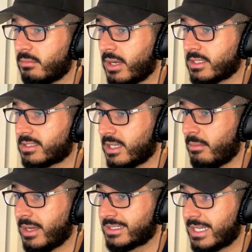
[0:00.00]
by,
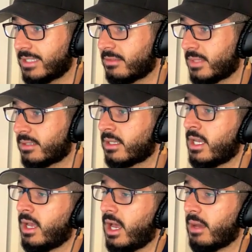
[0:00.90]
by Santiment,
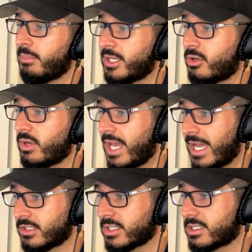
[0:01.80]
Bitcoin
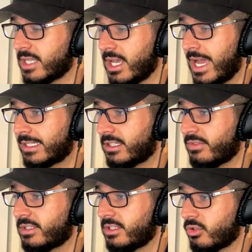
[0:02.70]
address
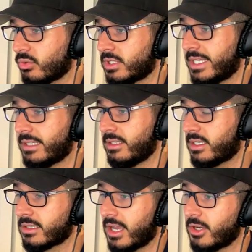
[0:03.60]
activity noted a
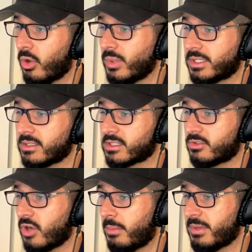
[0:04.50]
decline owing to its
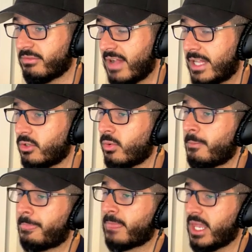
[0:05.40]
dropping value.
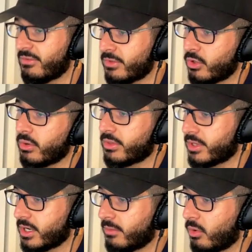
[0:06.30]
Even though
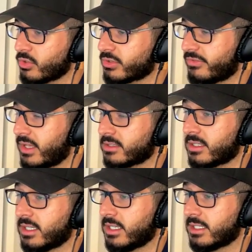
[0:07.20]
Ethereum also
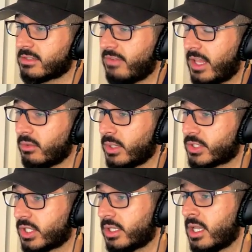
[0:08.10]
it in its
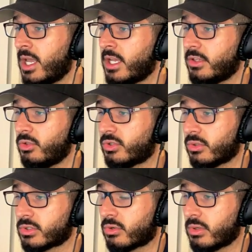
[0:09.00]
valuation due to
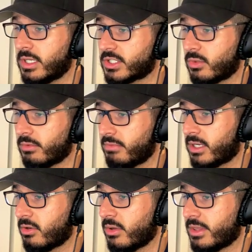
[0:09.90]
its correlation with
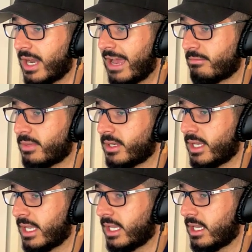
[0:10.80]
Bitcoin, there have been
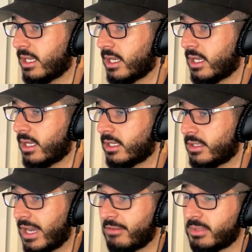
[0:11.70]
a uh,
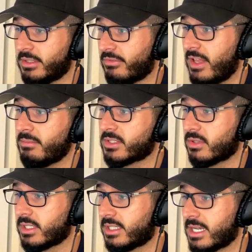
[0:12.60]
there have been developments
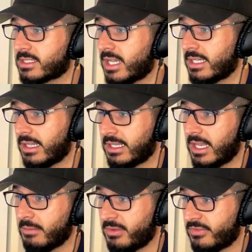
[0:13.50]
on the tech side like
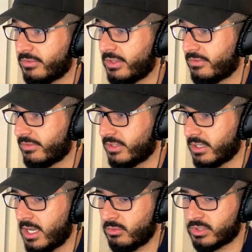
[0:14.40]
EIP
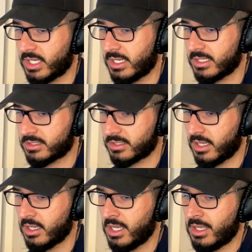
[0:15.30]
1559, which I guess
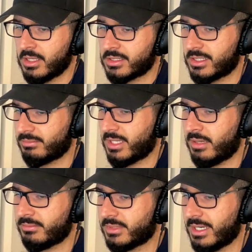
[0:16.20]
uh,
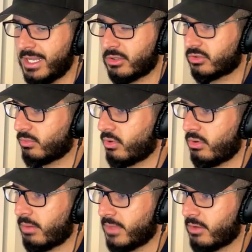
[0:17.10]
sometime today or
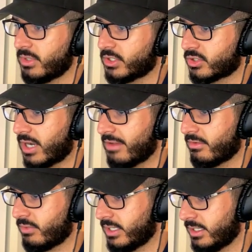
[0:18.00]
tomorrow. I'm not really sure. I
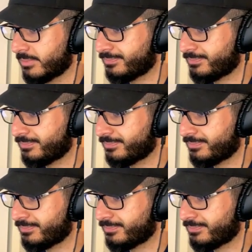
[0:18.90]
haven't really